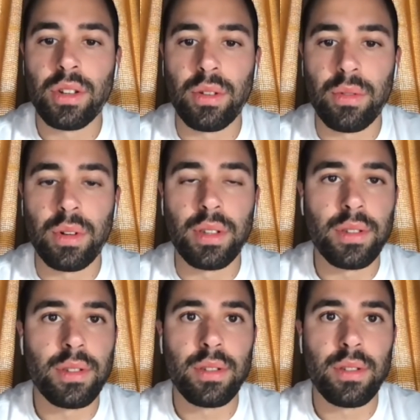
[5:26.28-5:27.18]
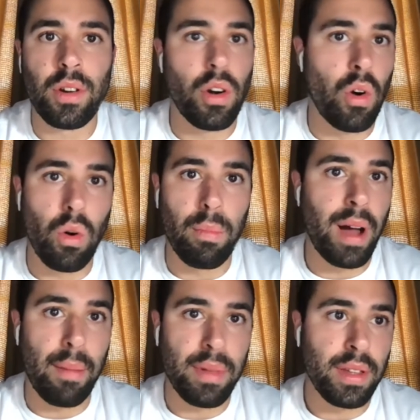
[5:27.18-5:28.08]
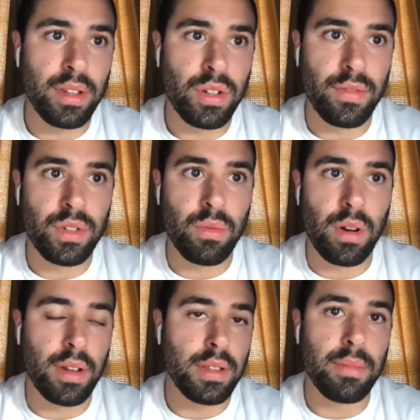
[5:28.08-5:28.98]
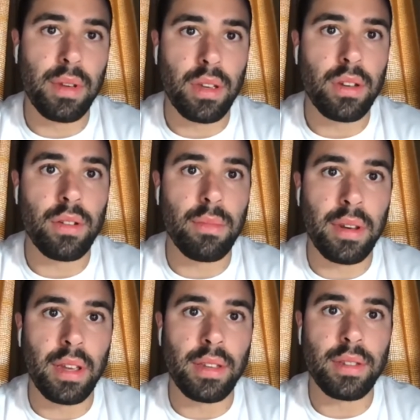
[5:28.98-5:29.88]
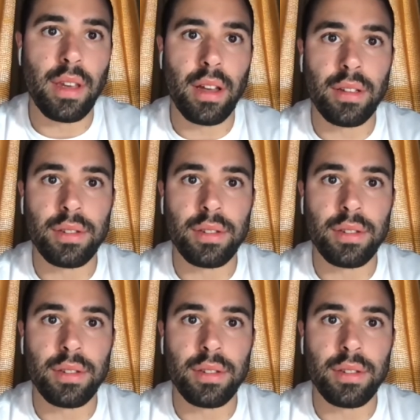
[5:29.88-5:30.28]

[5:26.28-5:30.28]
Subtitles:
her whole population, if she wanted it to be, could have been ACL.